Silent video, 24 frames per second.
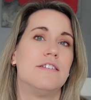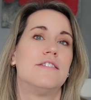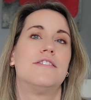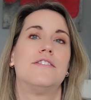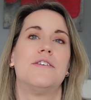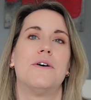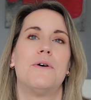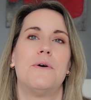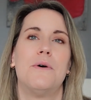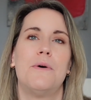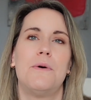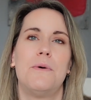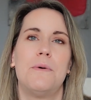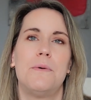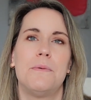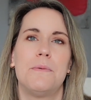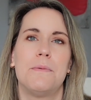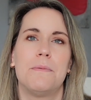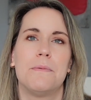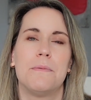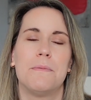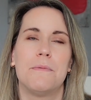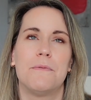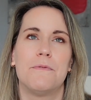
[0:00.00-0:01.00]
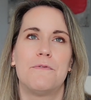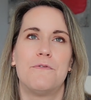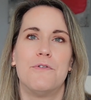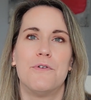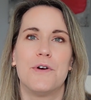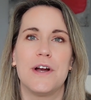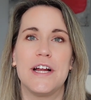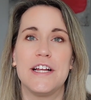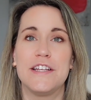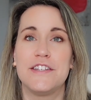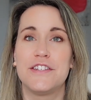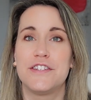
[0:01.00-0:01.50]
So
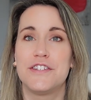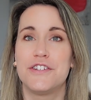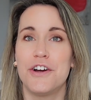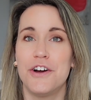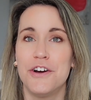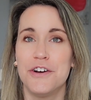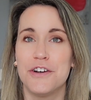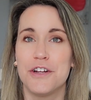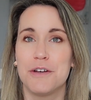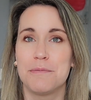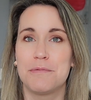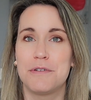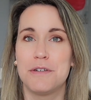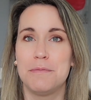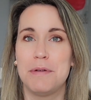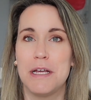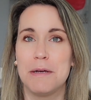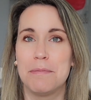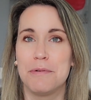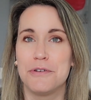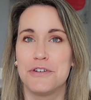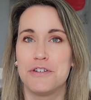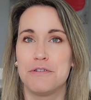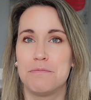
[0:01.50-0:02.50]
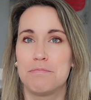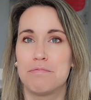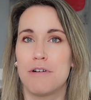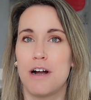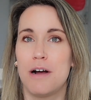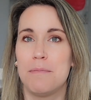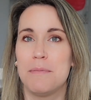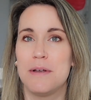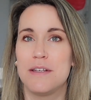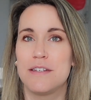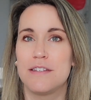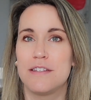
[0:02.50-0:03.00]
for a startup to be able to
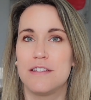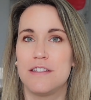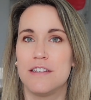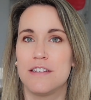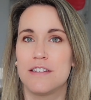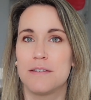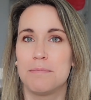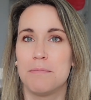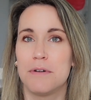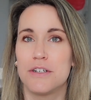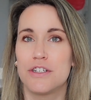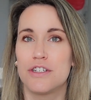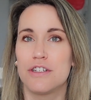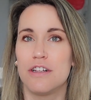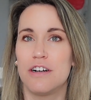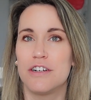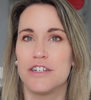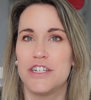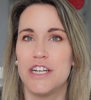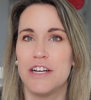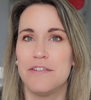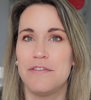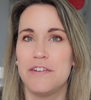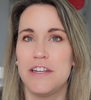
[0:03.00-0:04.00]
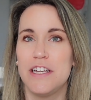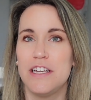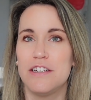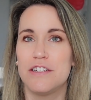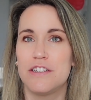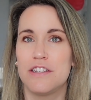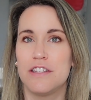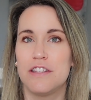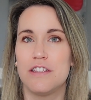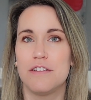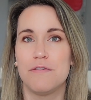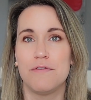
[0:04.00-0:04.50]
promise this much longevity
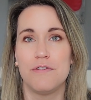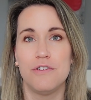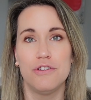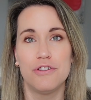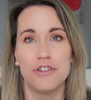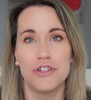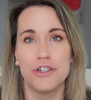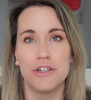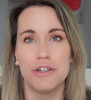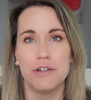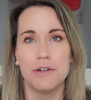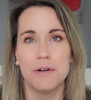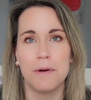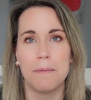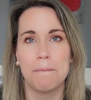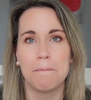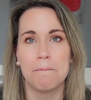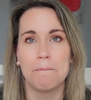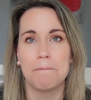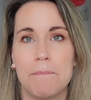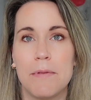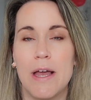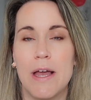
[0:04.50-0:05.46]
into the future,